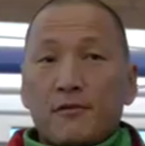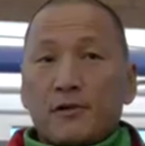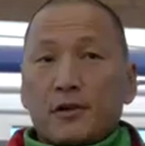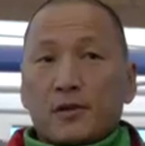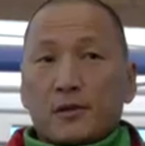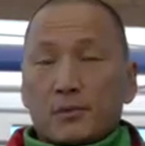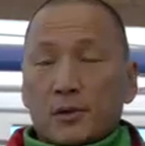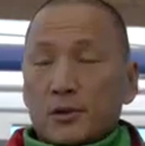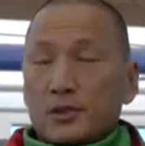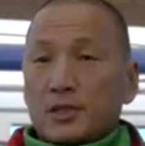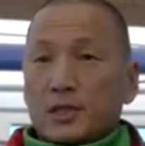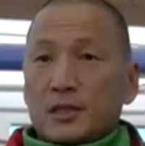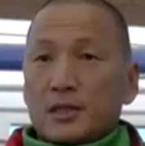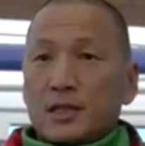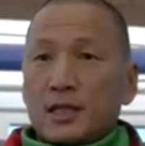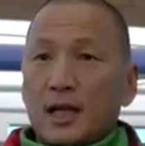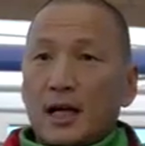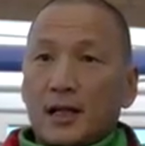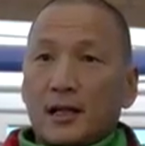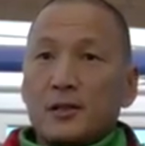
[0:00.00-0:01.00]
feel, the most
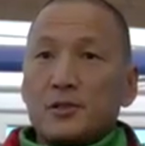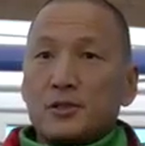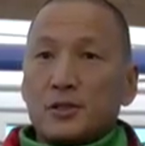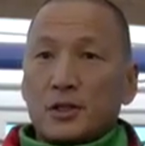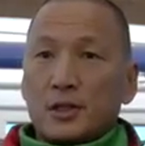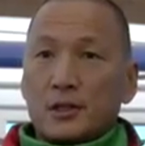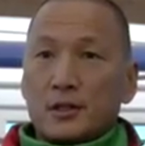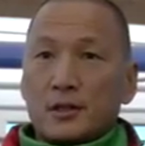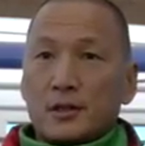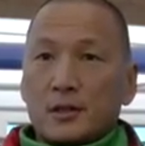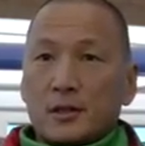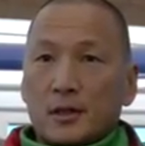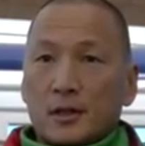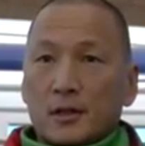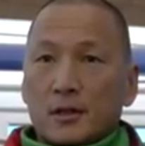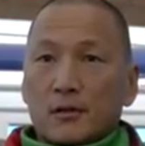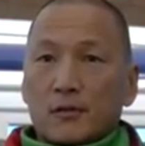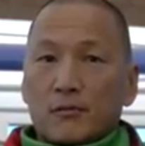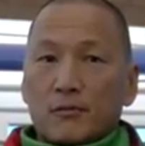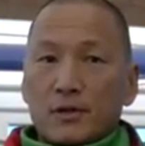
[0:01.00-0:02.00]
intelligent
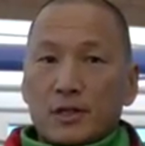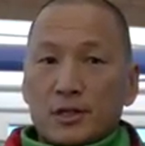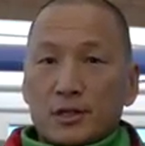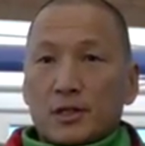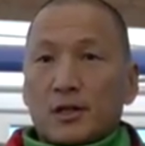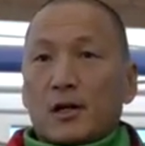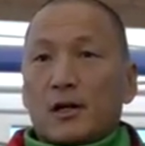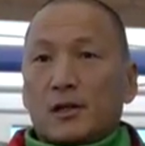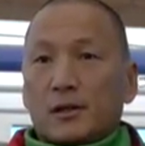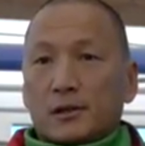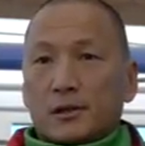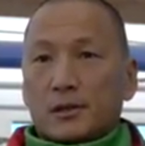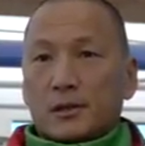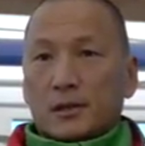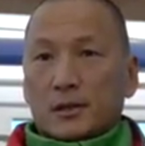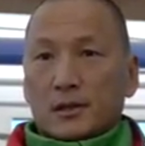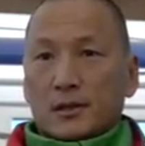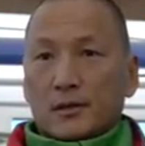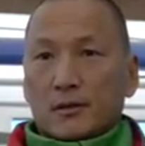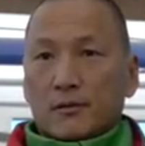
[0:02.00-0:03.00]
result
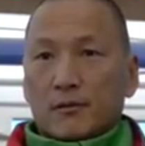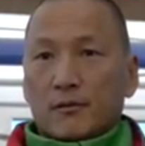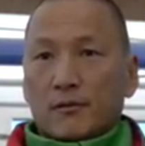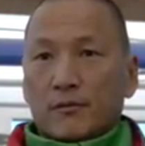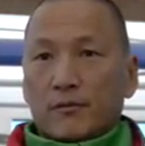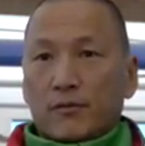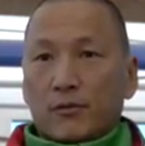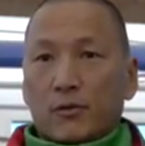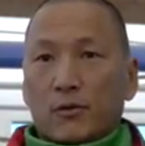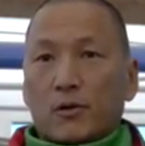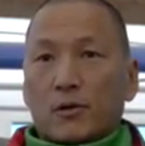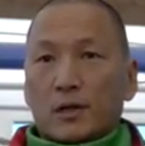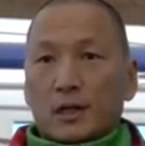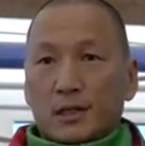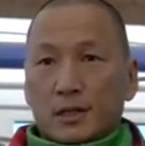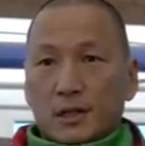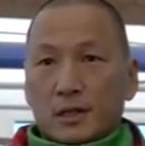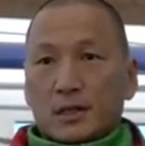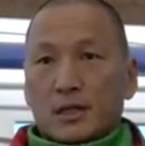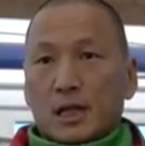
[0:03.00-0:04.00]
for a
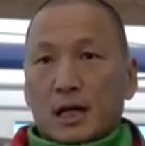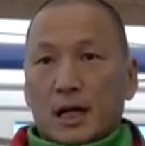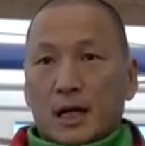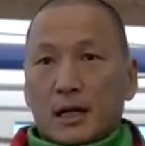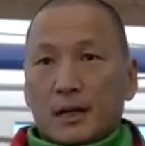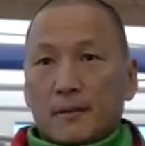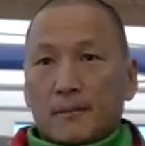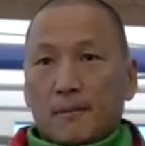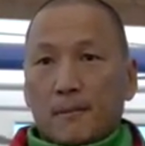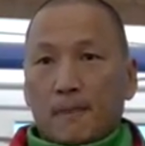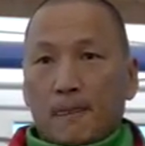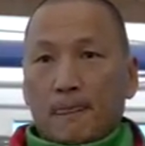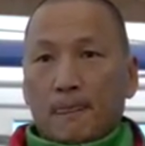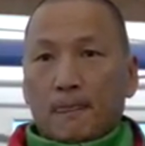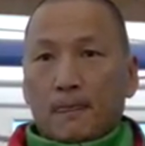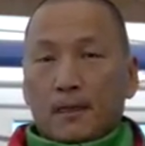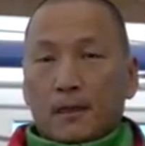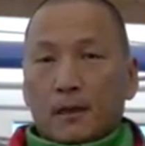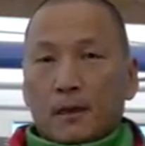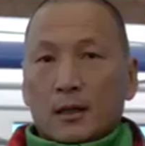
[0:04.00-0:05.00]
design.
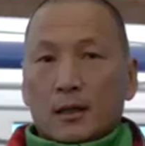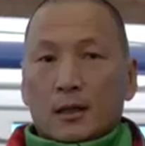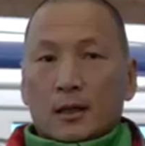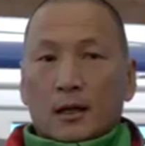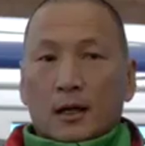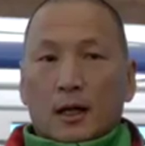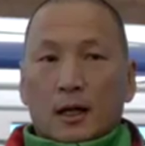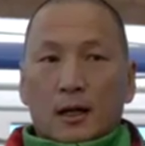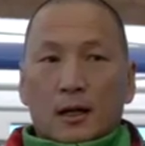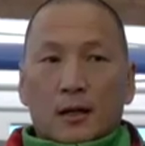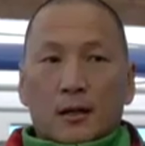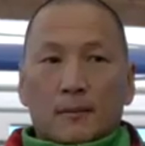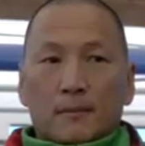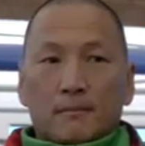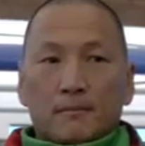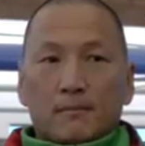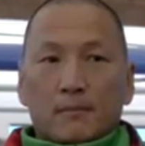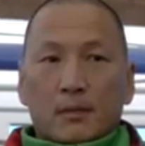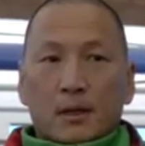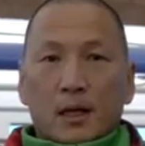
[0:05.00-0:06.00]

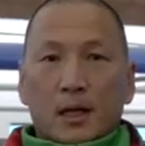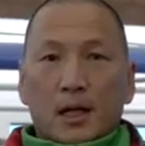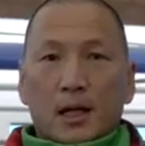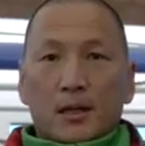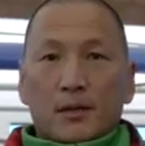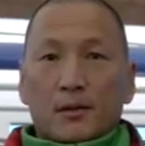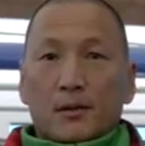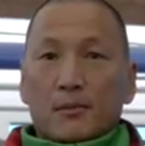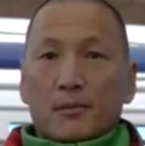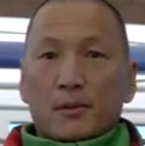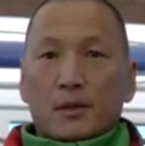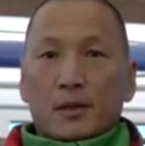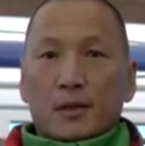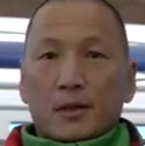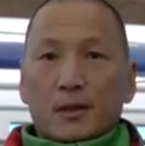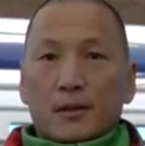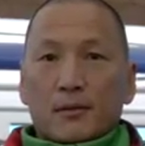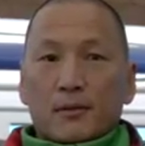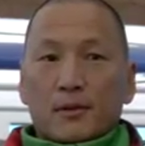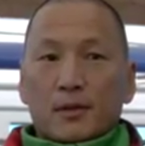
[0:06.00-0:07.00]
And
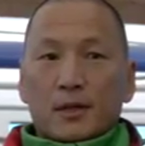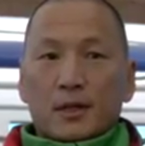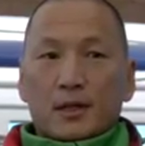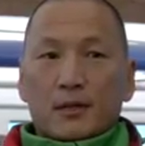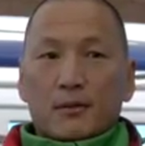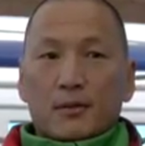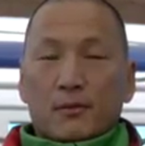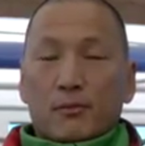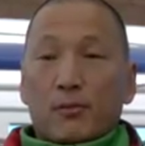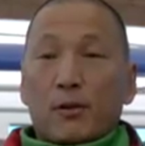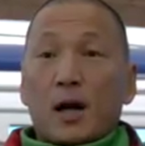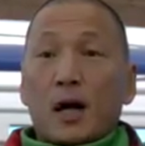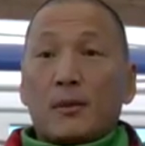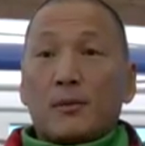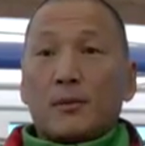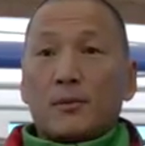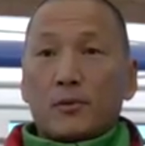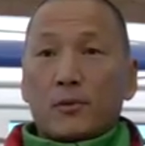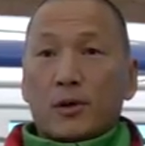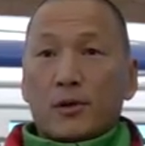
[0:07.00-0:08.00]
the
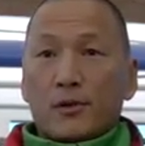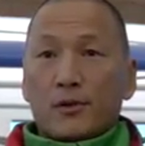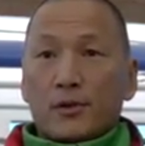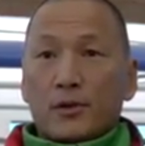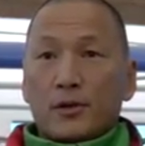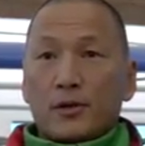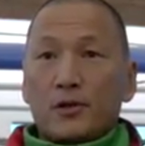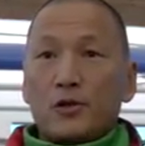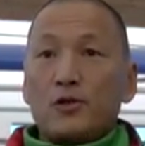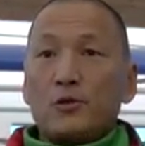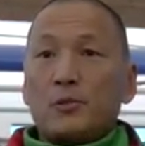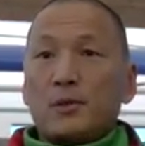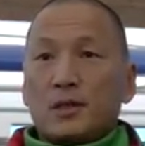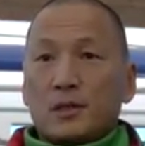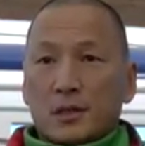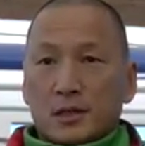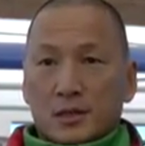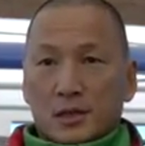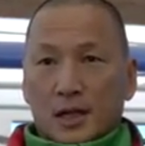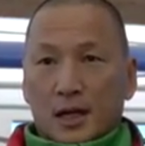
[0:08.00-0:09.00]
problem with human
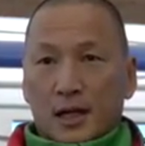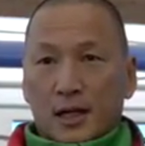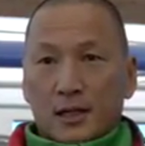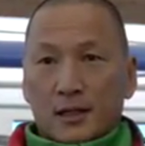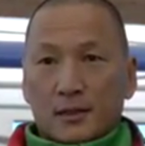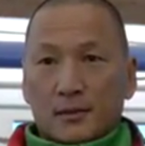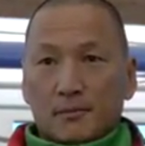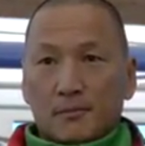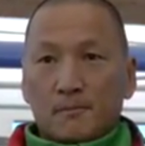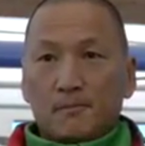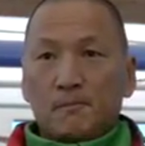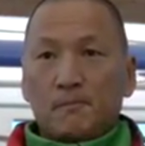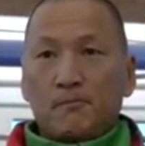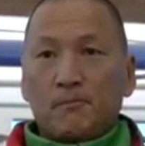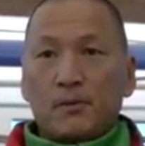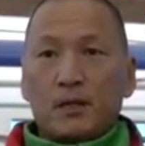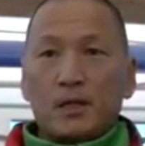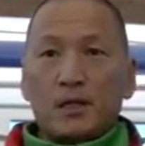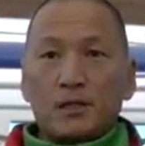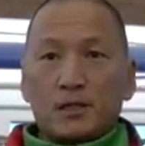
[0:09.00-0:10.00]
design
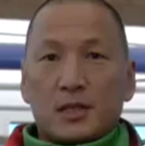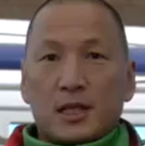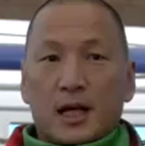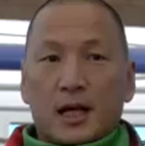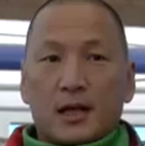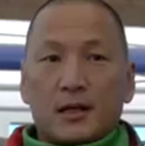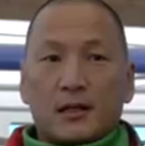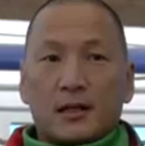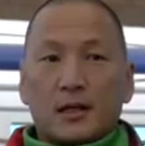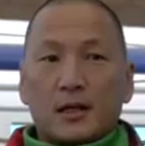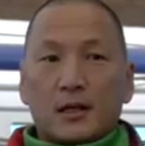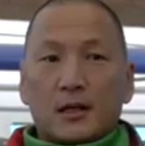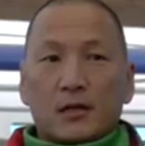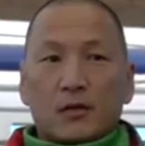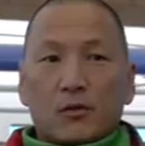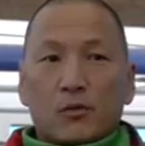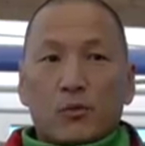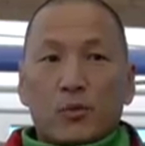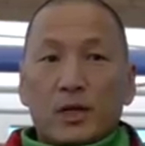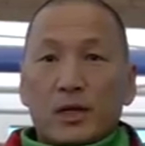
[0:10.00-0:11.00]
is that
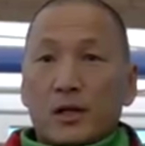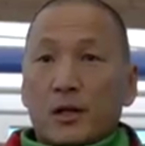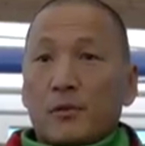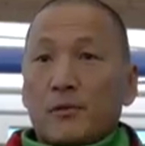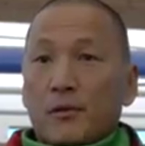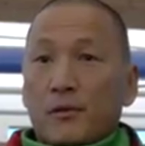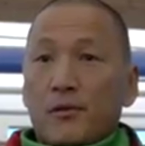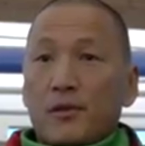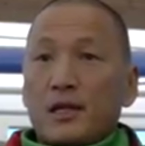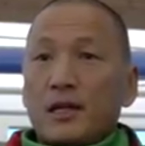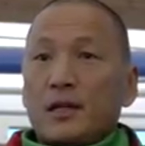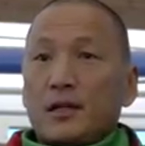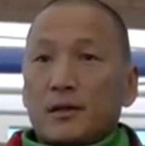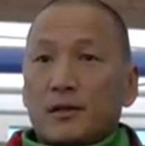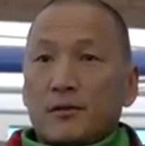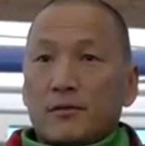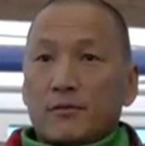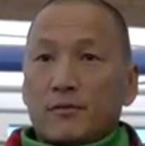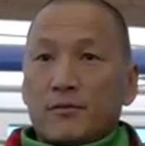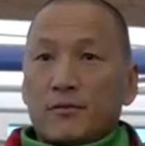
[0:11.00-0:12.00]
we don't think
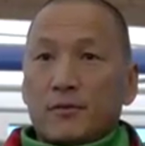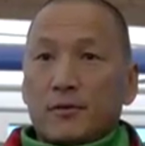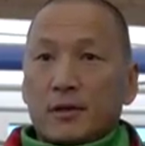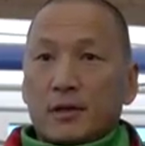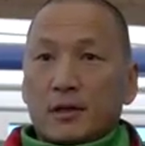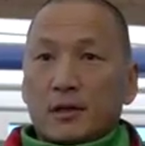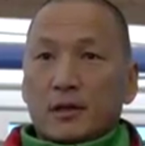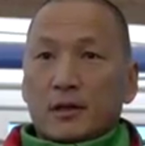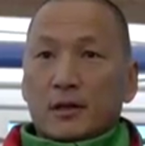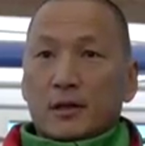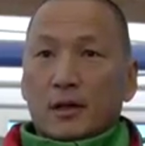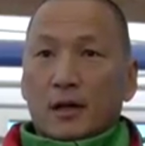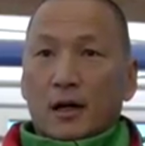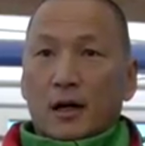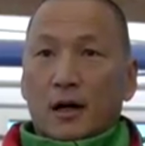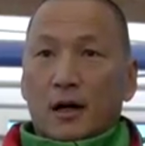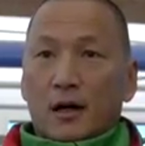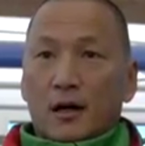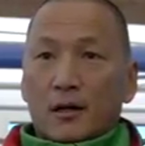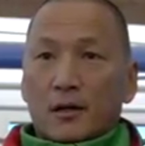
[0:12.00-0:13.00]
of
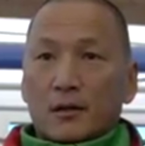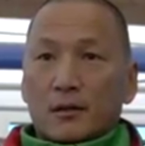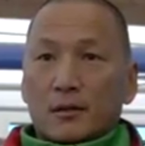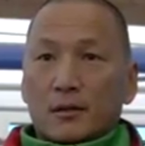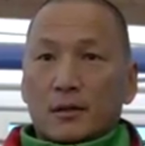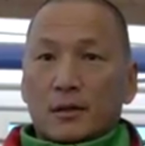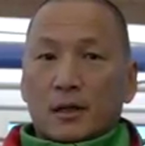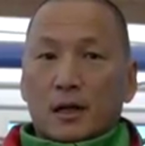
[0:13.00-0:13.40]
our